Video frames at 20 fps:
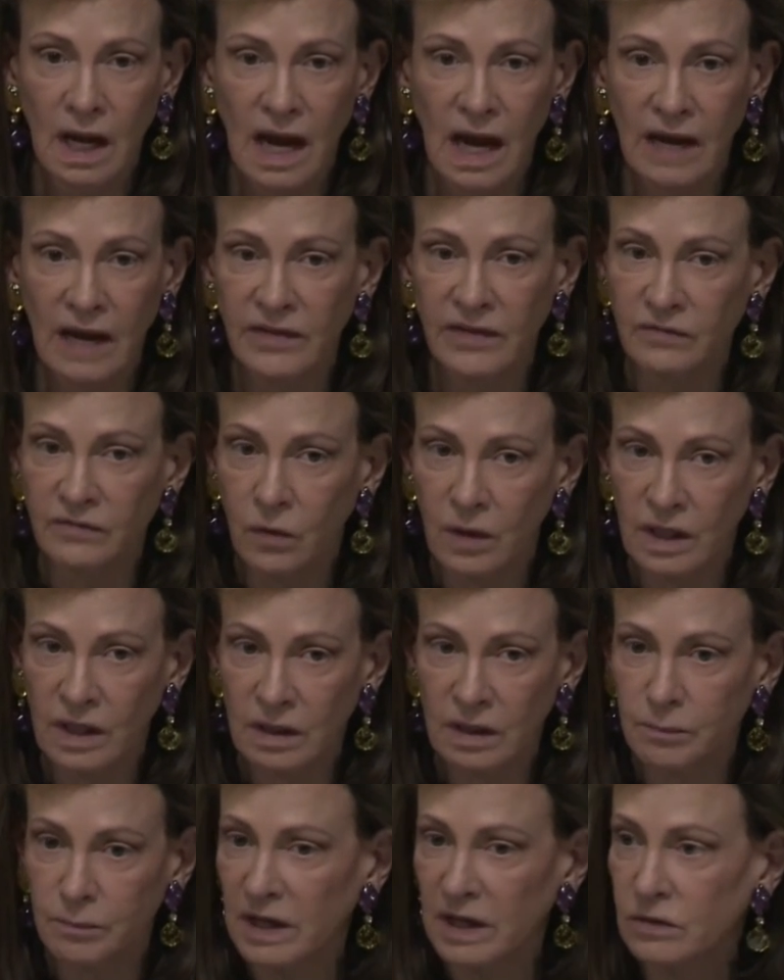And they've already
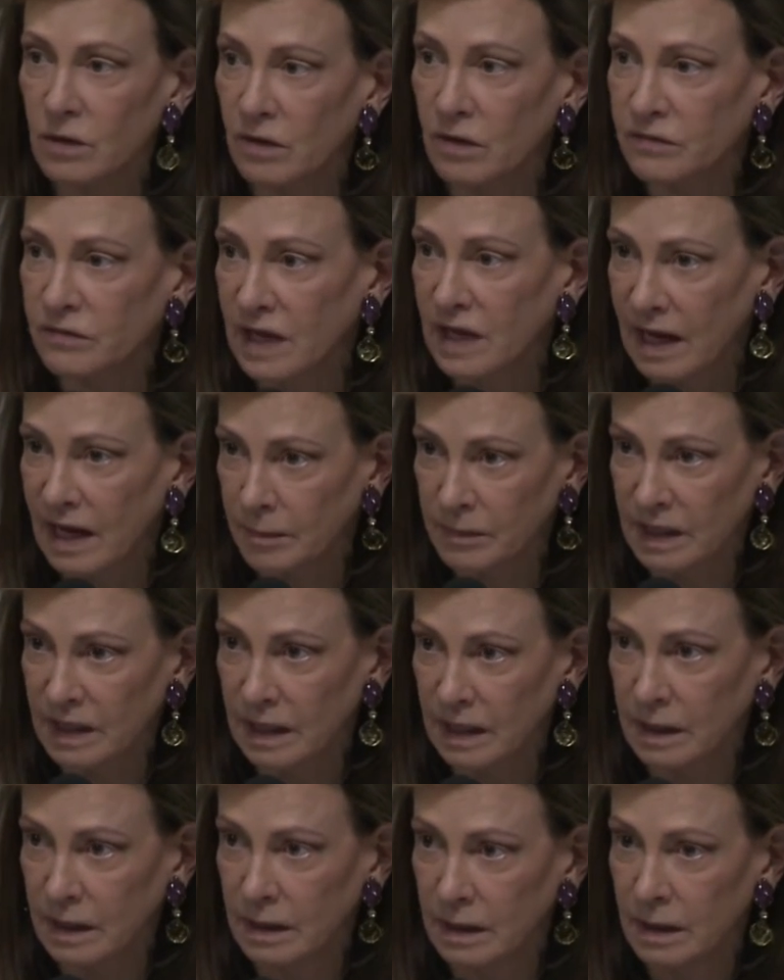picked off
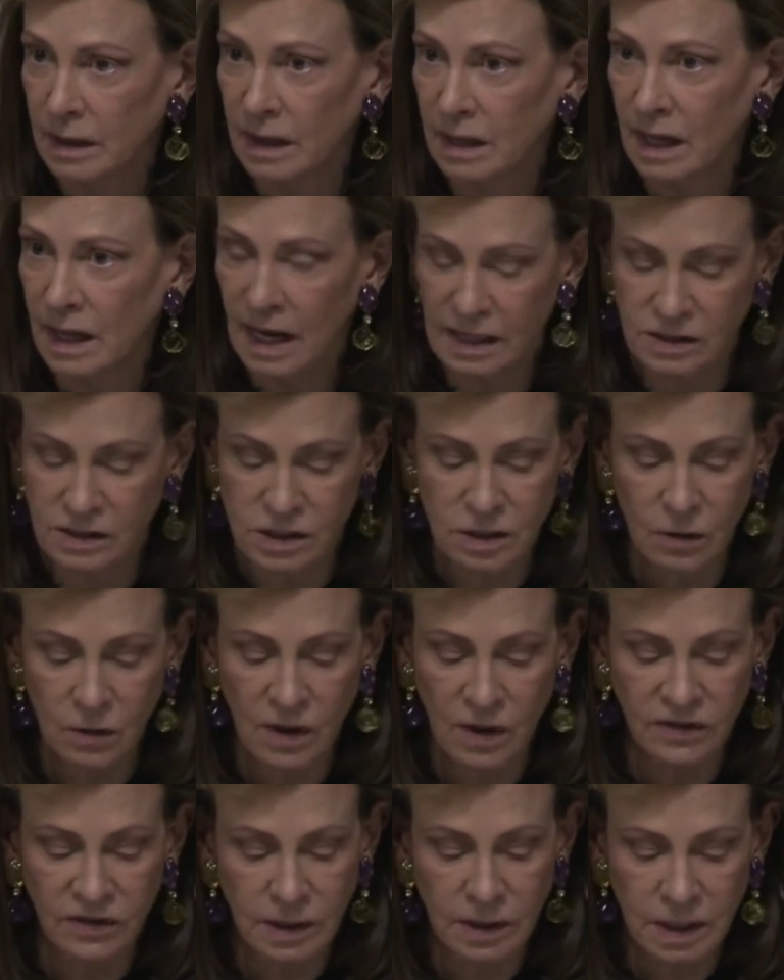Gambia. And so
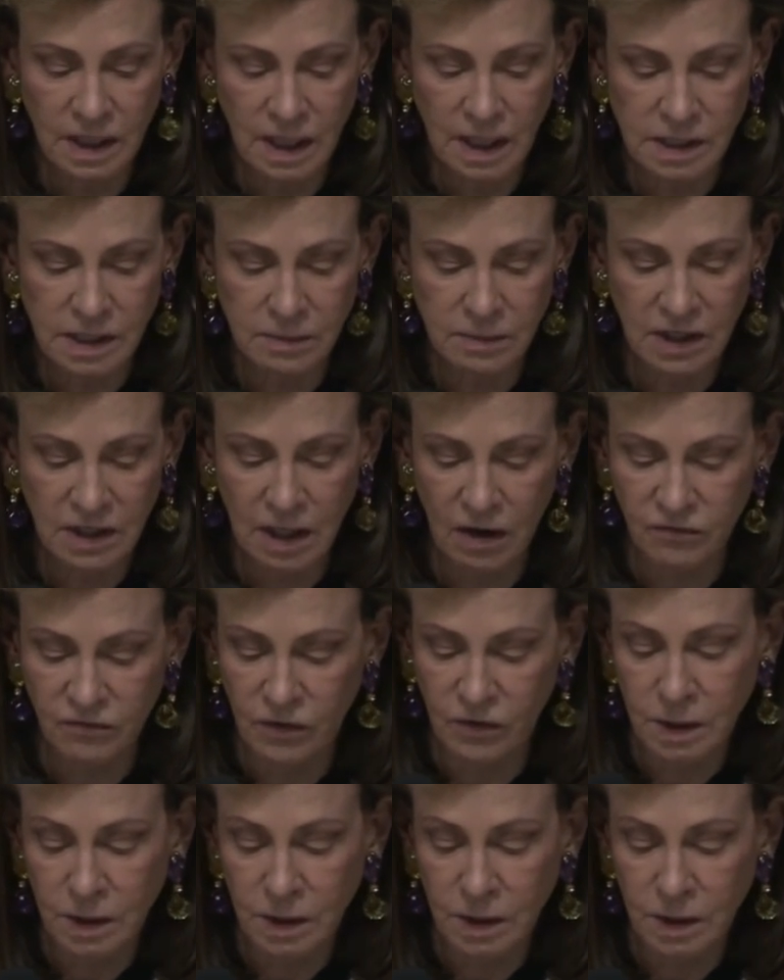I think she has to be careful.